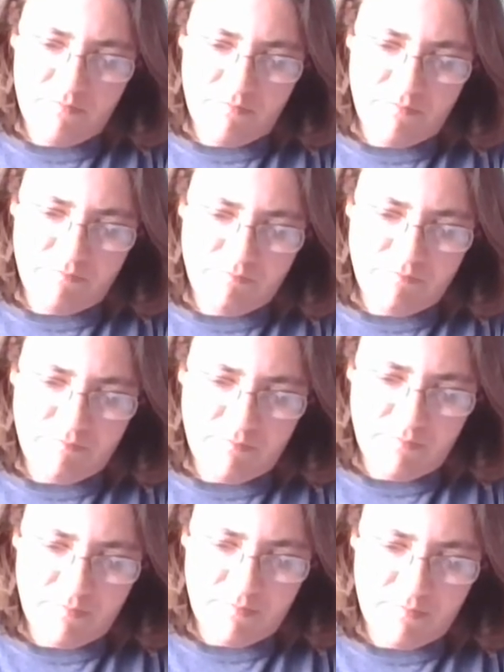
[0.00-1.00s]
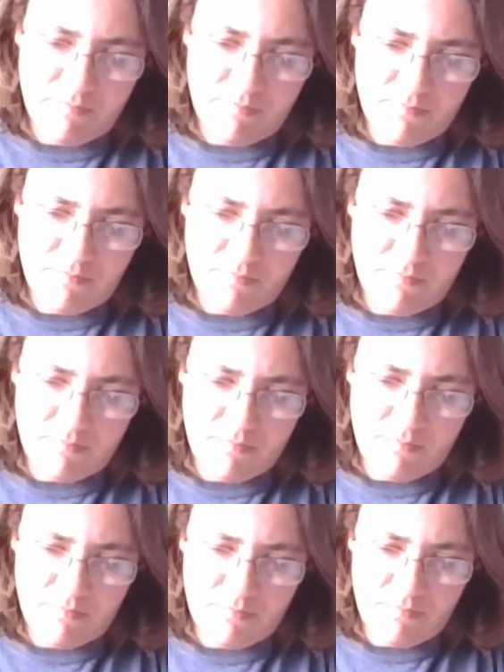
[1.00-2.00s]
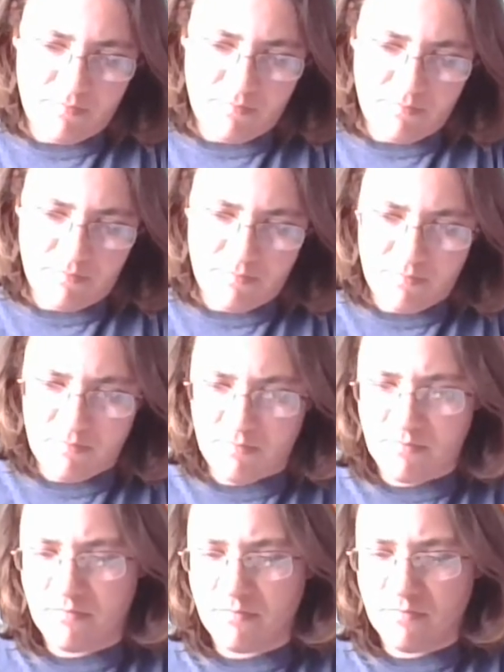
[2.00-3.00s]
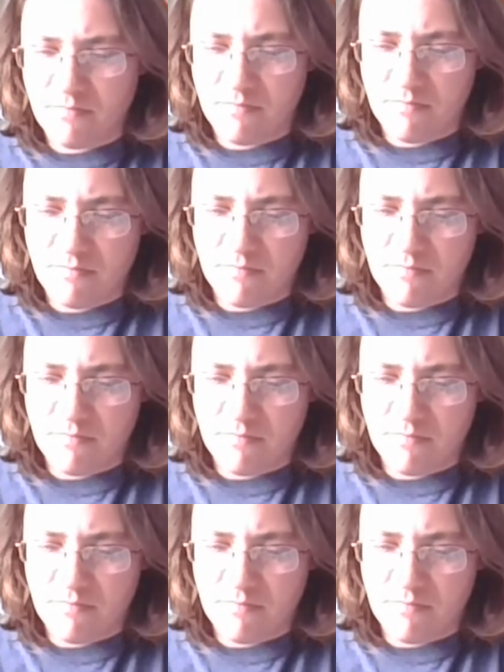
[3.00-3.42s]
(no one is talking)